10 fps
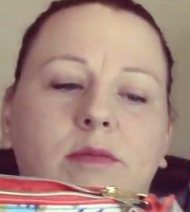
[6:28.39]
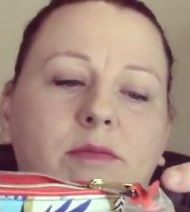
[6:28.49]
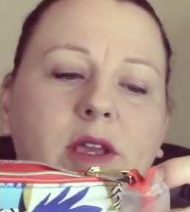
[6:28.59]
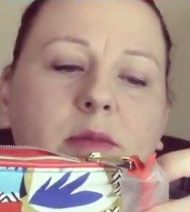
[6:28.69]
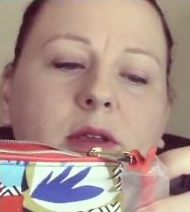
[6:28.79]

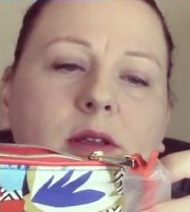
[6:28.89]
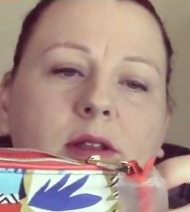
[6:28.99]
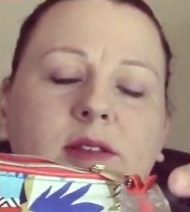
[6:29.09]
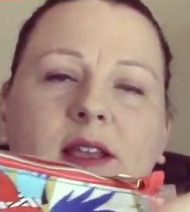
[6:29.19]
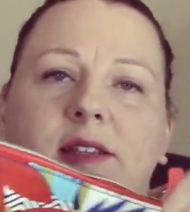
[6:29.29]
maybe
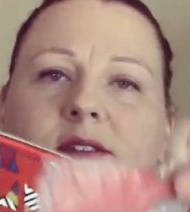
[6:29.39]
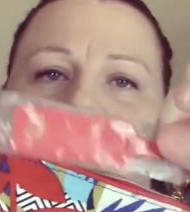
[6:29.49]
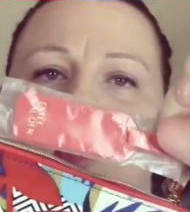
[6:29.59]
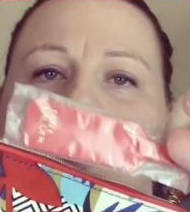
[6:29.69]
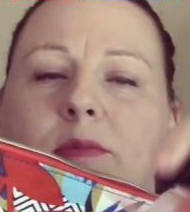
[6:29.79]
it's an Estée
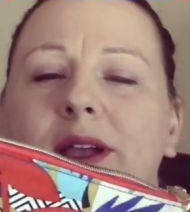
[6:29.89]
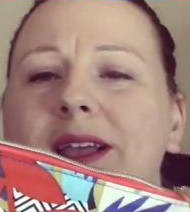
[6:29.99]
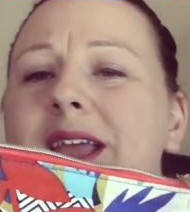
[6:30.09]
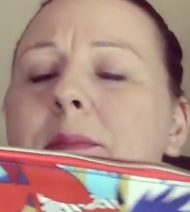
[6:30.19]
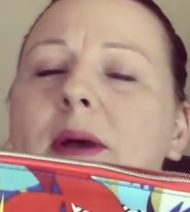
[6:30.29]
Lauder bag.
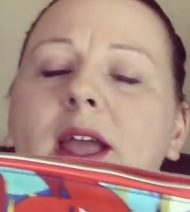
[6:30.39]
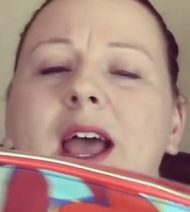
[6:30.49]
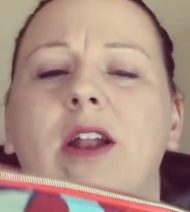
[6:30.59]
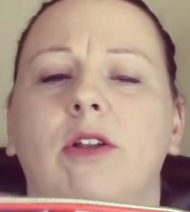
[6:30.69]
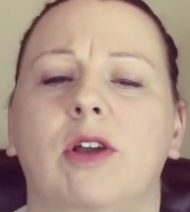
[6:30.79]
It might, I
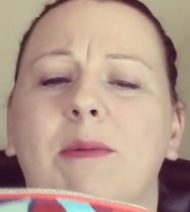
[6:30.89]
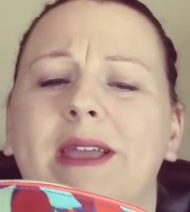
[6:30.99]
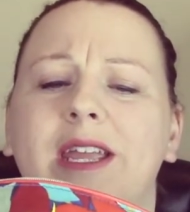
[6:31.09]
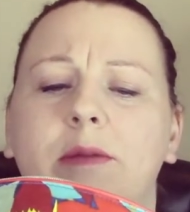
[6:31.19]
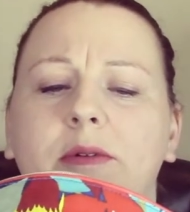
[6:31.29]
don't know, I might
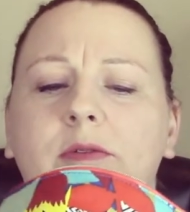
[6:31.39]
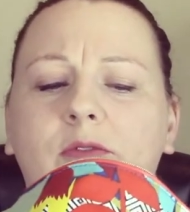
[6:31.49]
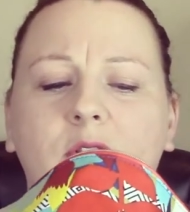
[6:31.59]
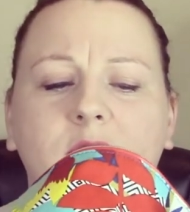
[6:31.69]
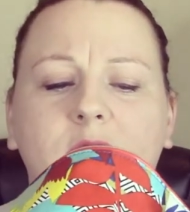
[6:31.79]
keep it for
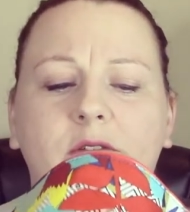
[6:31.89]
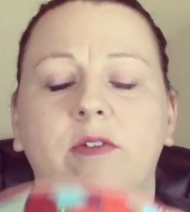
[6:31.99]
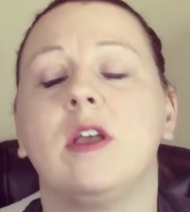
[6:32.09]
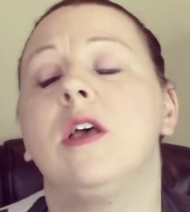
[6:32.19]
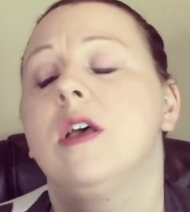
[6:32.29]
the
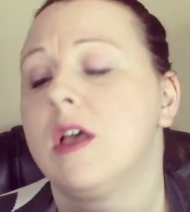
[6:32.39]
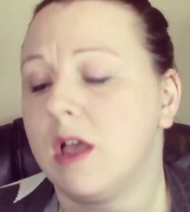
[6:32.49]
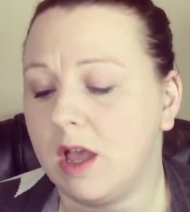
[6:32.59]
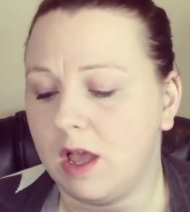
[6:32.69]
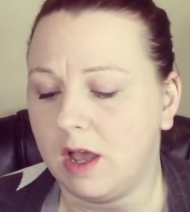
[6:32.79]
stuff.
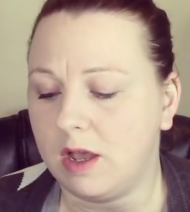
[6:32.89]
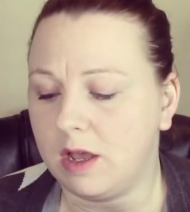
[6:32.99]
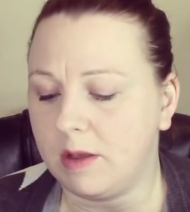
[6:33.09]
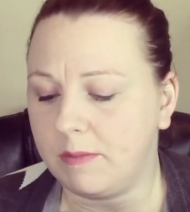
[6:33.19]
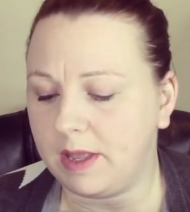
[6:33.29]

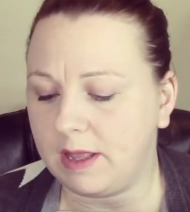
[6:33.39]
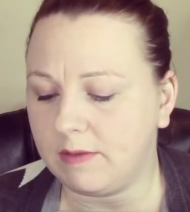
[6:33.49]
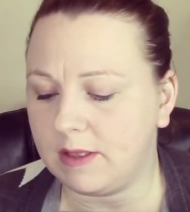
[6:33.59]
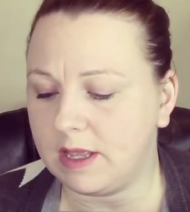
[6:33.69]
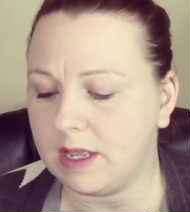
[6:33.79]
Um, and
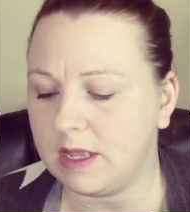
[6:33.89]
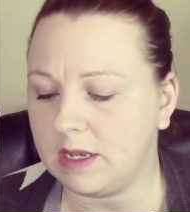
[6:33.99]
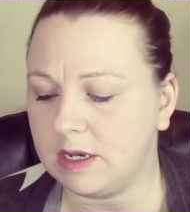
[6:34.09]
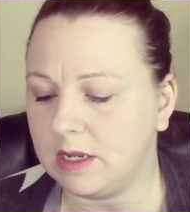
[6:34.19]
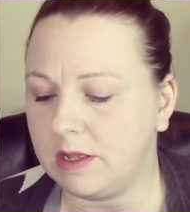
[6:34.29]

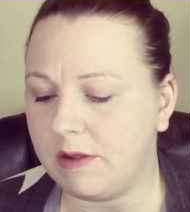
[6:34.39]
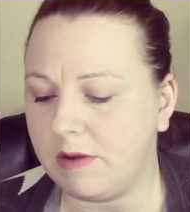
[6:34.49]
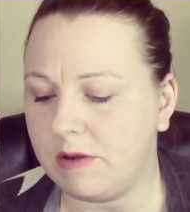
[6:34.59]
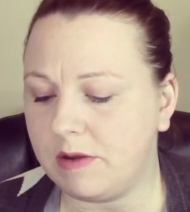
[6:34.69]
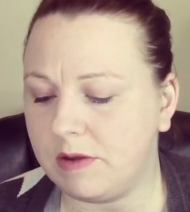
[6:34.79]
then,
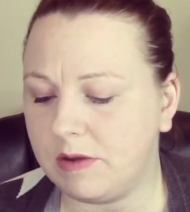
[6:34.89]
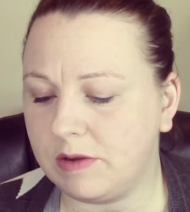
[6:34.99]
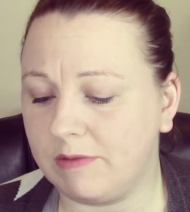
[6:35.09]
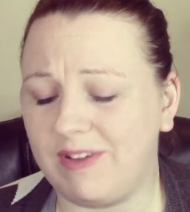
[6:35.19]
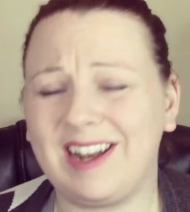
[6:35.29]

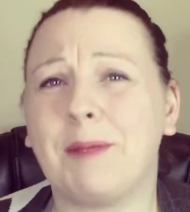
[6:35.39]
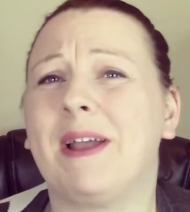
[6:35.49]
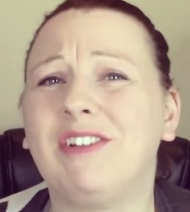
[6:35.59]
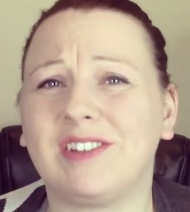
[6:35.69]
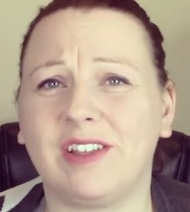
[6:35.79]
in fact, I might
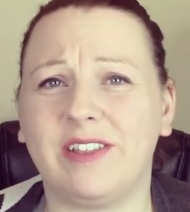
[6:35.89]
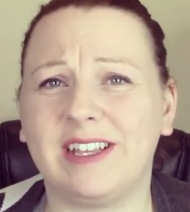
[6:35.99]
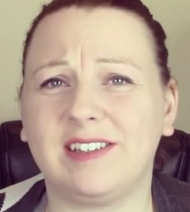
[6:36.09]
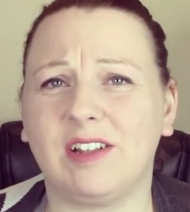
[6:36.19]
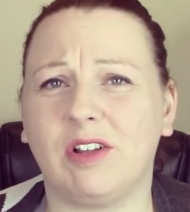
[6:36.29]
just sell the
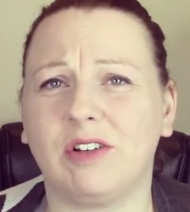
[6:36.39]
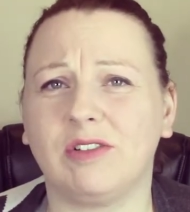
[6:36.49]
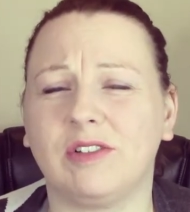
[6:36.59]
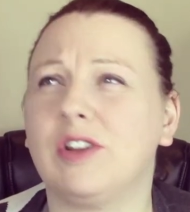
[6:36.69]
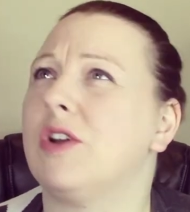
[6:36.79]
Estée Lauders.
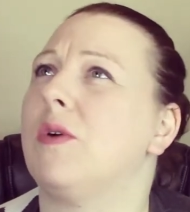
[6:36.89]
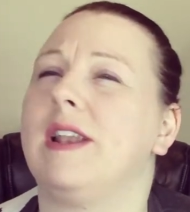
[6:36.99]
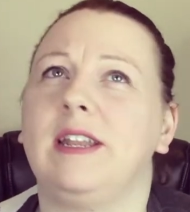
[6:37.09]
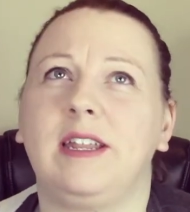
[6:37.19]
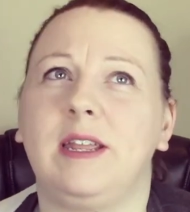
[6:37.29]
No, I
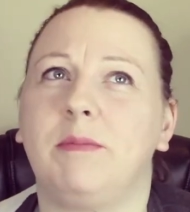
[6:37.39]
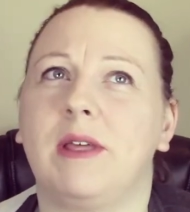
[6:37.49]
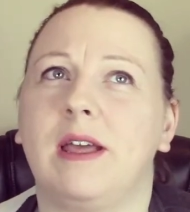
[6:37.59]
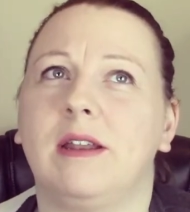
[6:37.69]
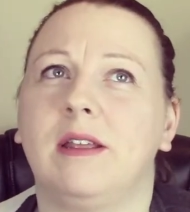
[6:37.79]
need to keep
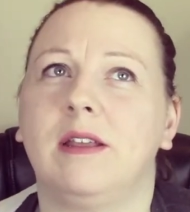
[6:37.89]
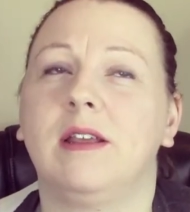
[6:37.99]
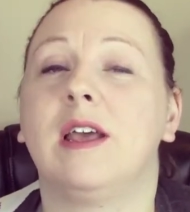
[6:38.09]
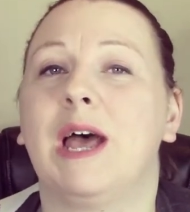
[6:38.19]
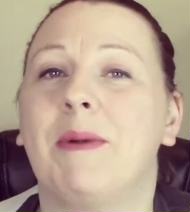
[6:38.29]
that.
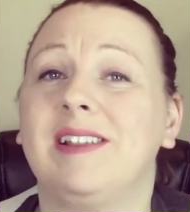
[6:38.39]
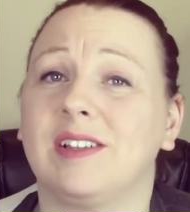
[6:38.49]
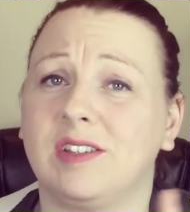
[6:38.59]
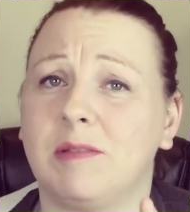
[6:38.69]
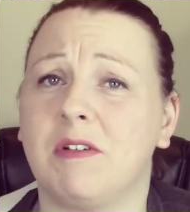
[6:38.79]
I might sell
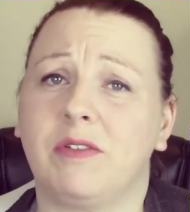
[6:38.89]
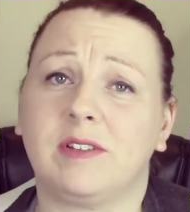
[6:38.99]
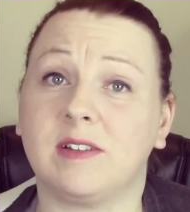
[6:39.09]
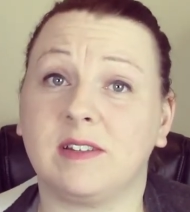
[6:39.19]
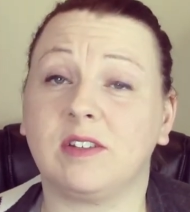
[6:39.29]
some of it
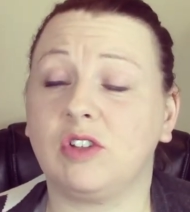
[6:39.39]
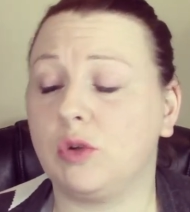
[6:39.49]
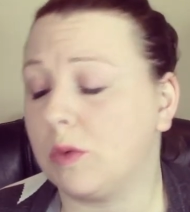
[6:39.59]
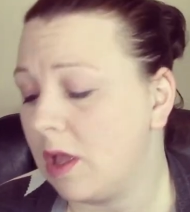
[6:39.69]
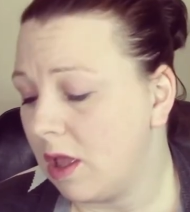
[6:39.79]
since it's new.
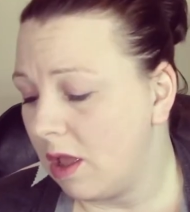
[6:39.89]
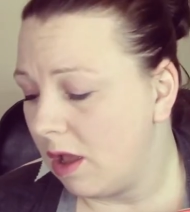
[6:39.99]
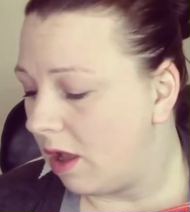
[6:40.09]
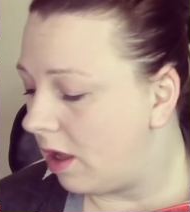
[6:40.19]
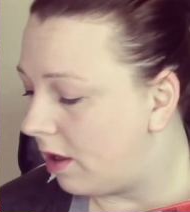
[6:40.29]

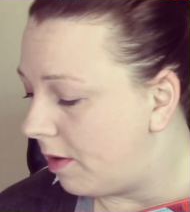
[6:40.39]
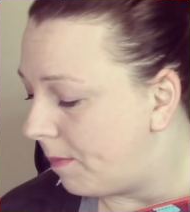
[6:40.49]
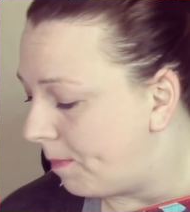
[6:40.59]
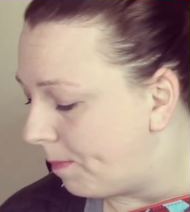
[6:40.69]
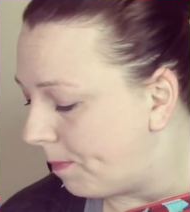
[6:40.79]
Um,